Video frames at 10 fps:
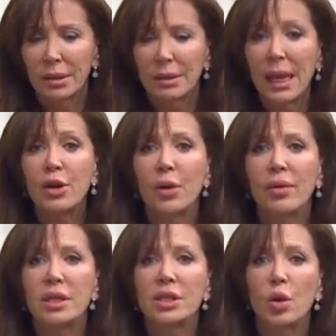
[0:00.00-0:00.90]
Later
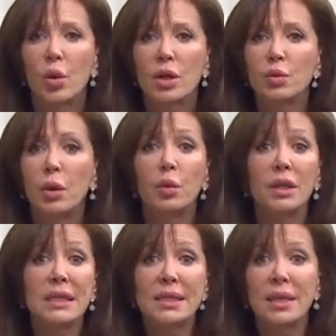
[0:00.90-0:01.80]
in this course, we will
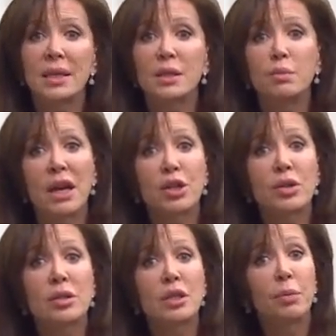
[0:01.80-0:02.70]
discuss
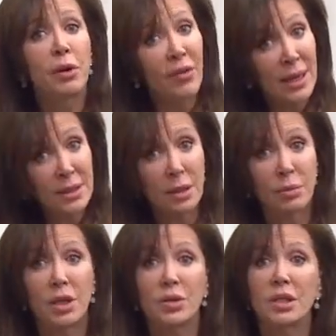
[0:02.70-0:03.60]
measures to prevent
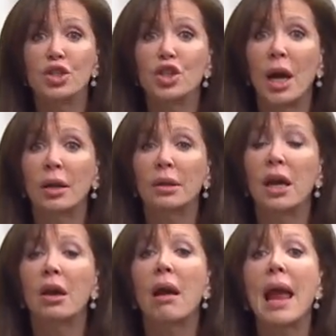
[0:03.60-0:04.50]
abuse in
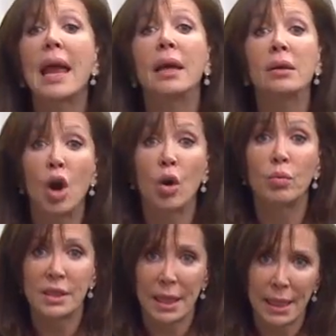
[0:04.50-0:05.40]
childcare and
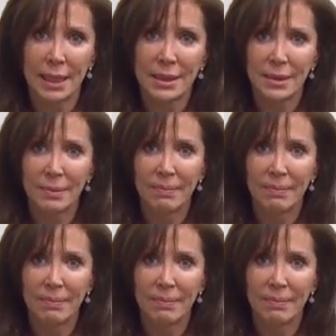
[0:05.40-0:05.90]
home settings.